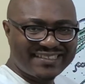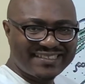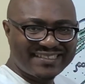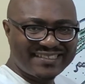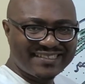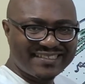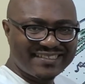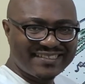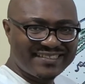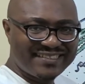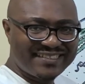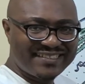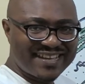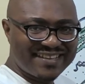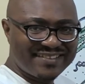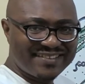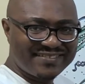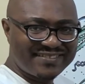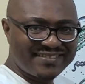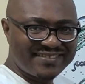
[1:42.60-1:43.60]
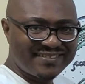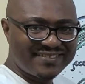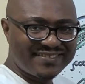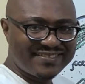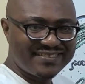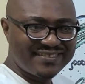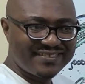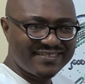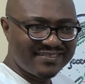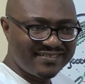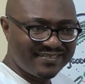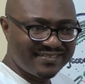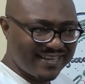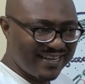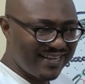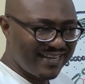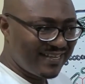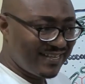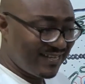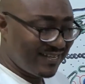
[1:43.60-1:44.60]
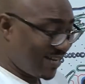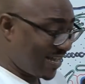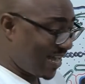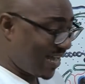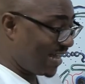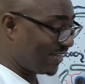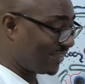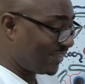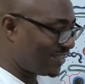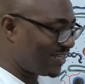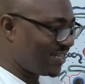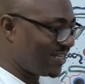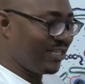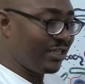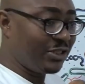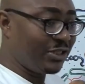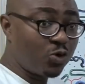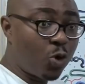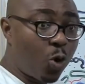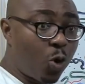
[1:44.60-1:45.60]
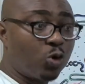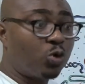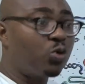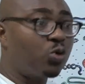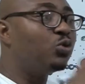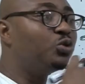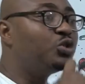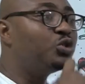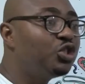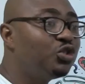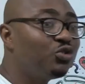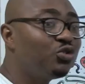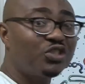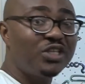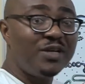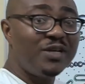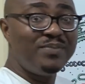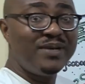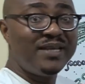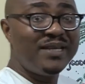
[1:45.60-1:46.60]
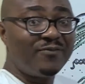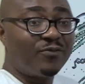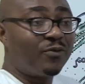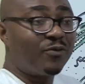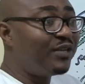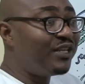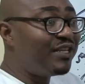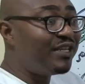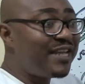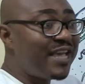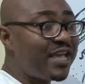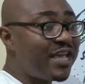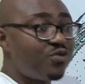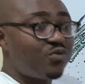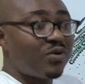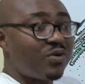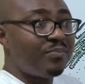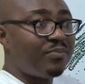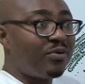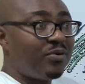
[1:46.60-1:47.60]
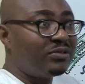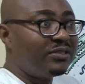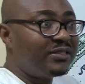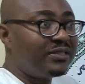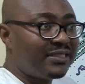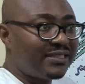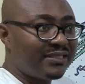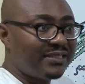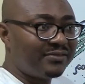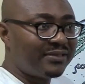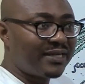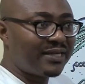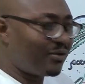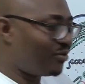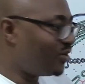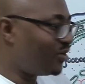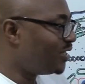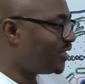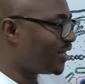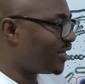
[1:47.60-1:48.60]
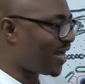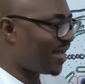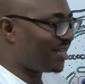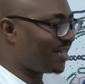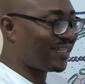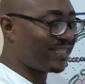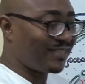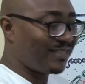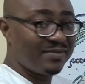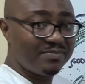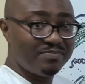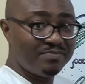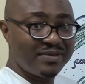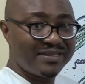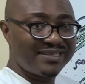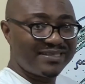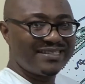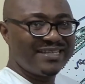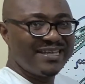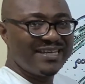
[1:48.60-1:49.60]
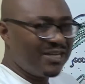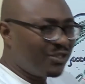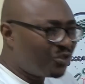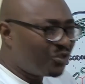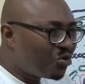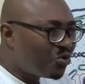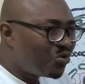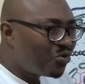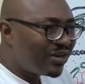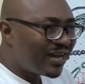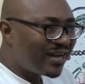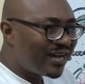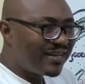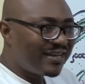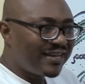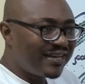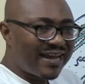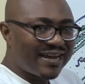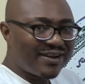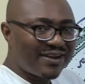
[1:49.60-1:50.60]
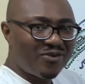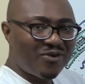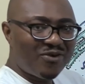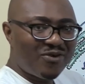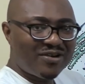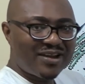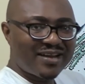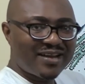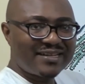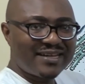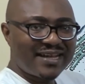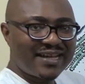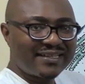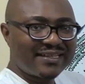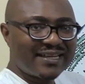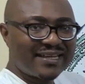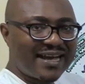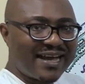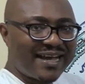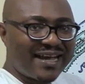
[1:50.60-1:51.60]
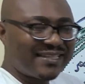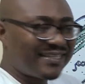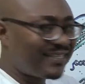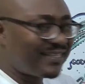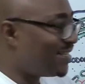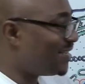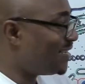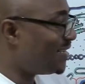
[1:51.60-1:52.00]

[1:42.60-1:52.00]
cells, okay? The heart is all continuously beating. From the day you were born till now, the heart has been beating. So an organ like the heart,